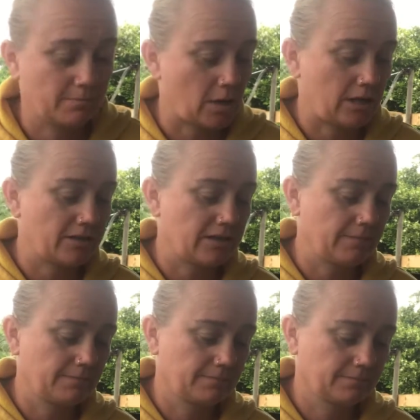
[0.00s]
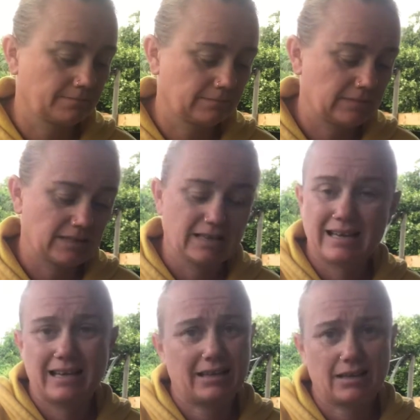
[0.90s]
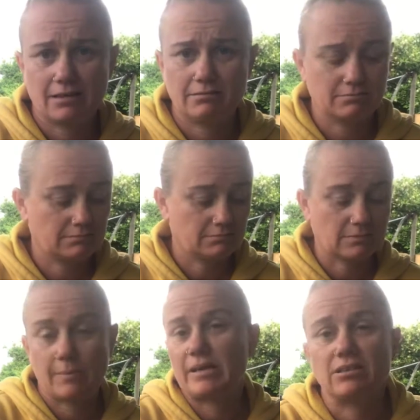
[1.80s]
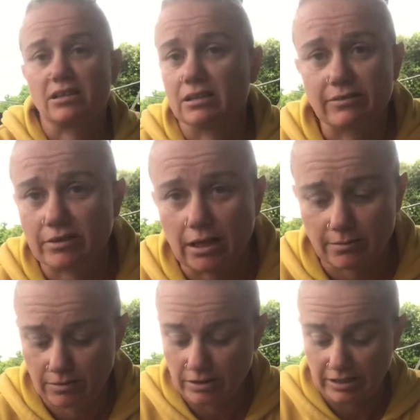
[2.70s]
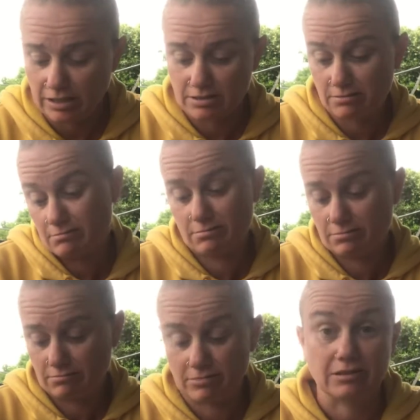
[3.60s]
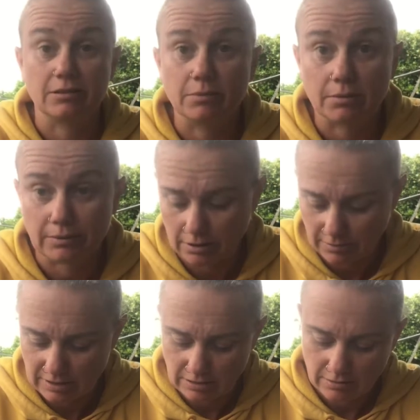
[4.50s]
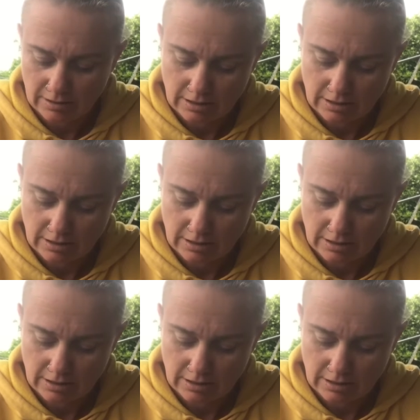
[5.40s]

Milo tin. Again, I mean, you could leave the label on, I guess. Really, probably no big deal.